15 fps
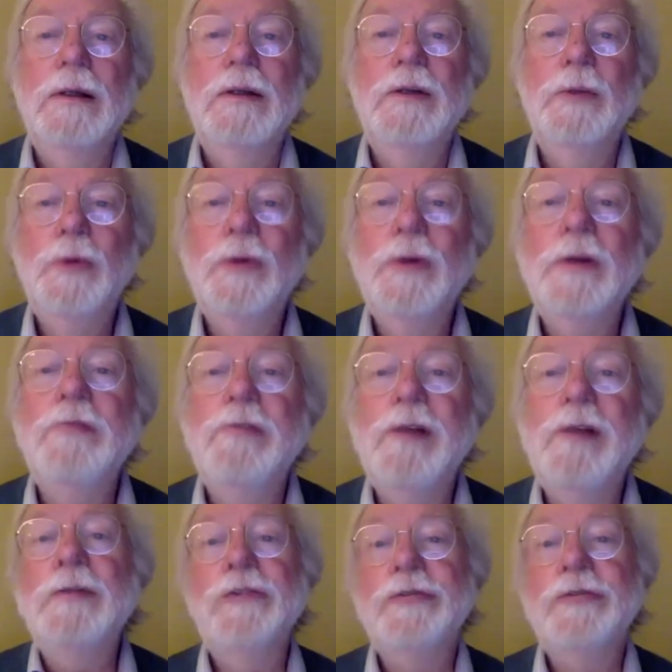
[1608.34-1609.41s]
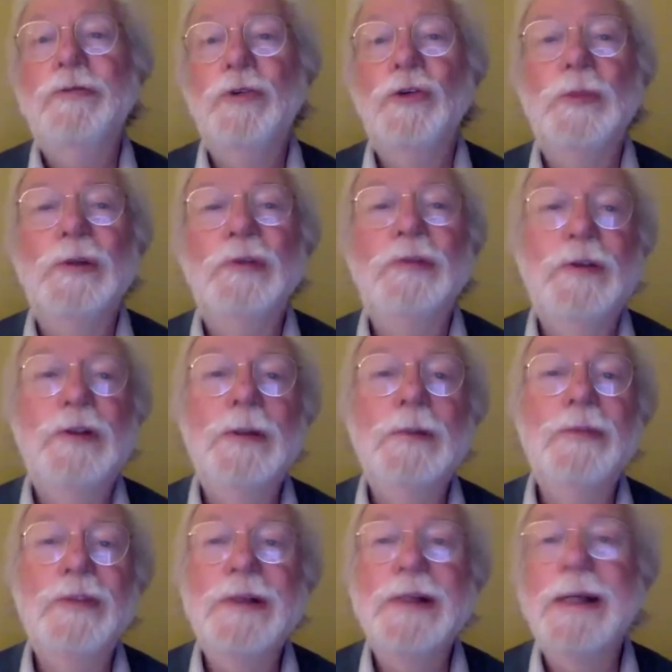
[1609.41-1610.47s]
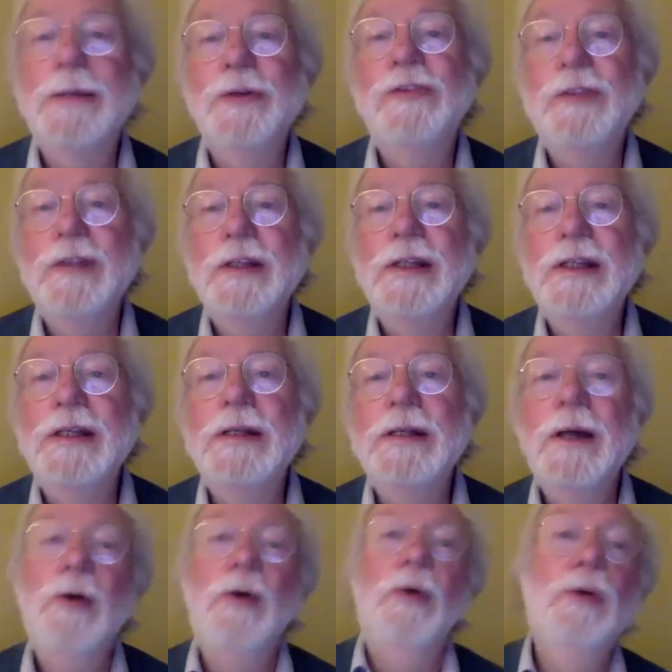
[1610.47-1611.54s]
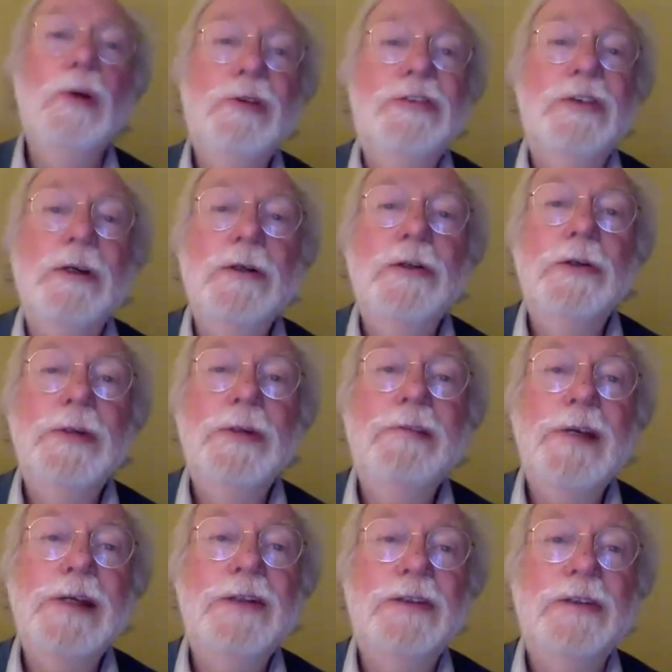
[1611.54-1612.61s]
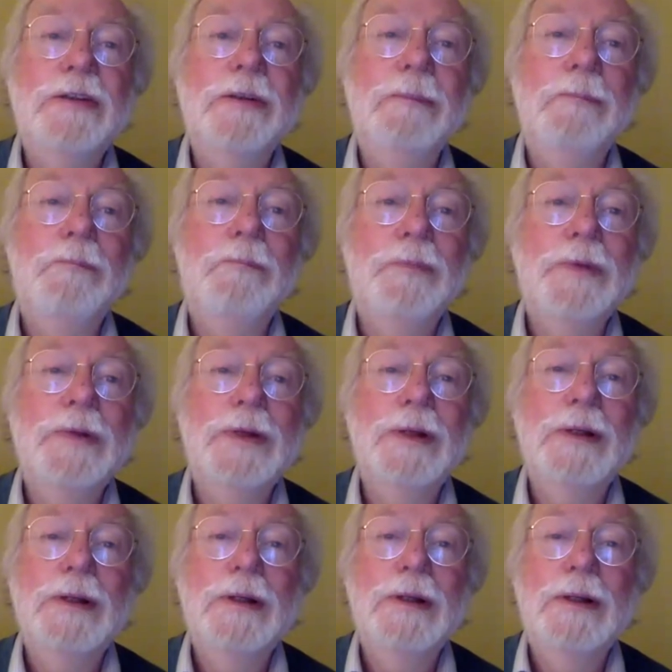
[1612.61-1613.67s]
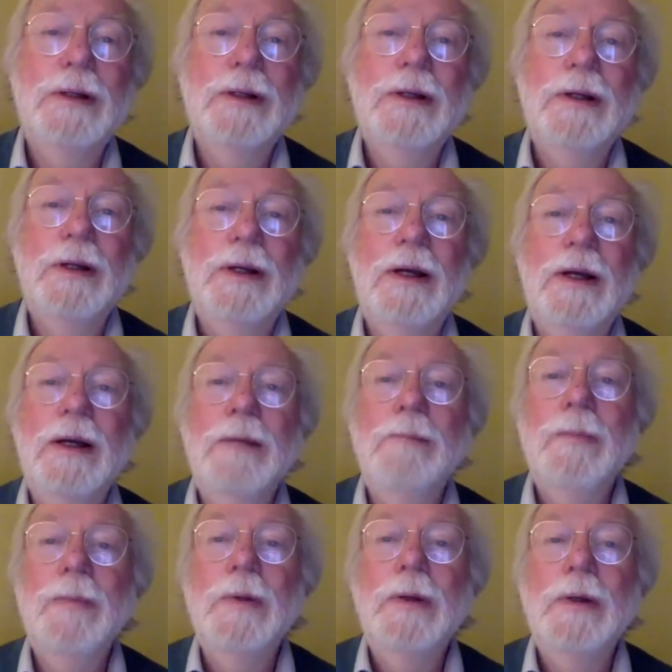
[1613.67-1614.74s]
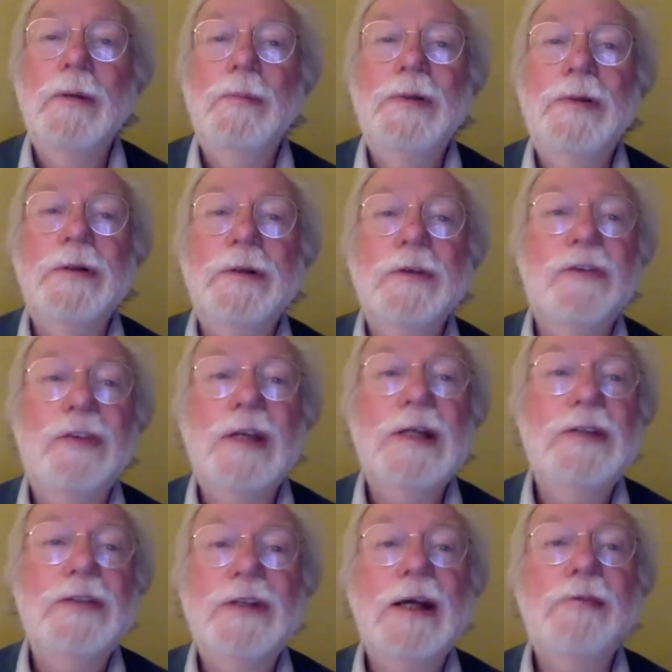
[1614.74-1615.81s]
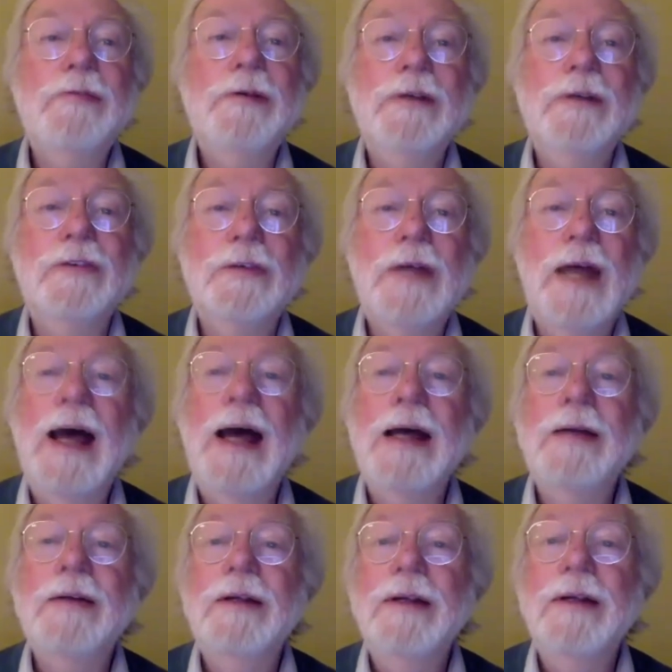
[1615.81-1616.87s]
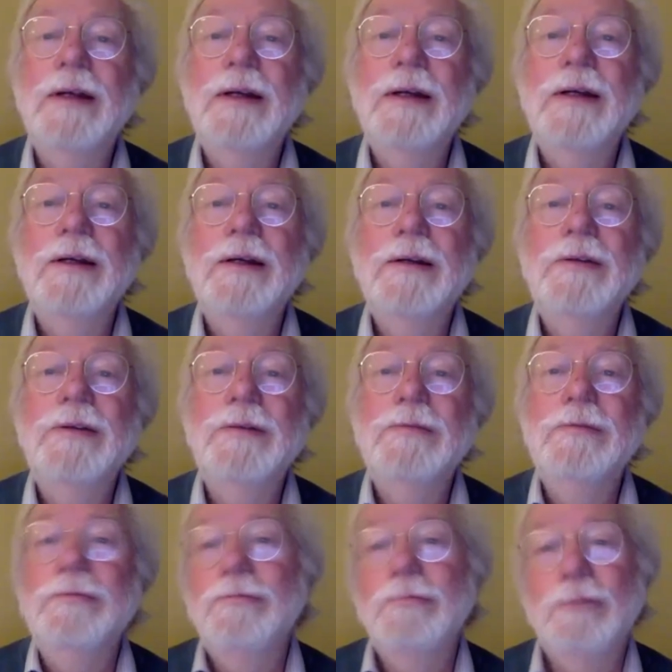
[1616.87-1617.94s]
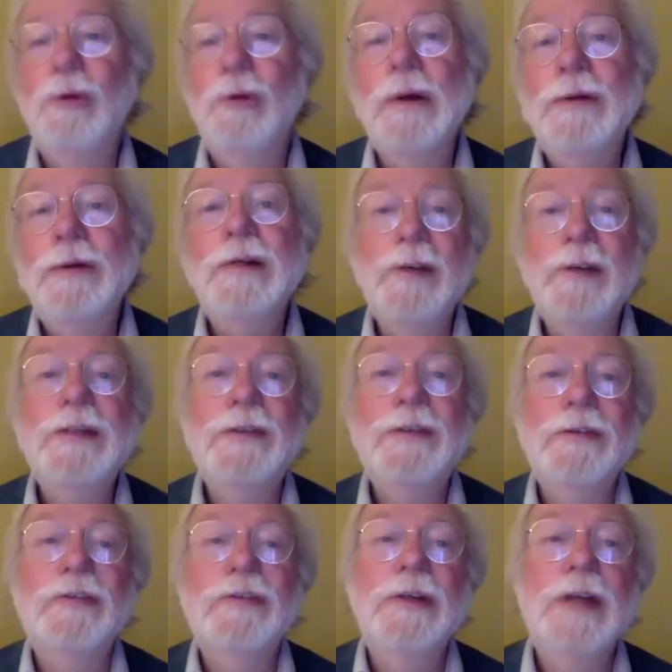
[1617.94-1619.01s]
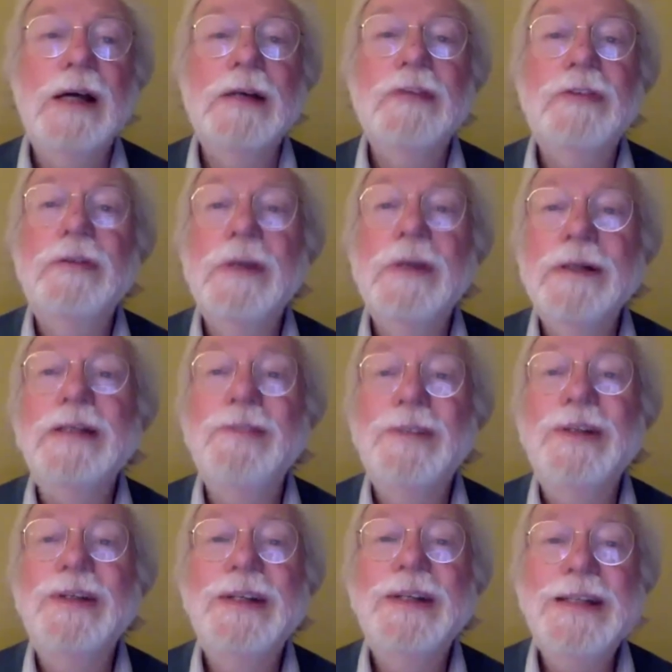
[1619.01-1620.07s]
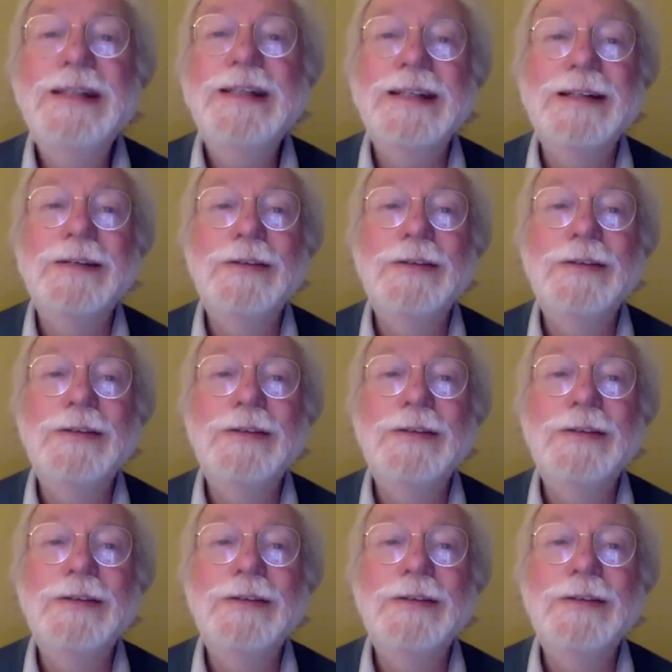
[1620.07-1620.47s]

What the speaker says: The more advanced formal firms in the OECD also do innovation. But at the stage that Africa's at, although innovation's nice, you don't even need it.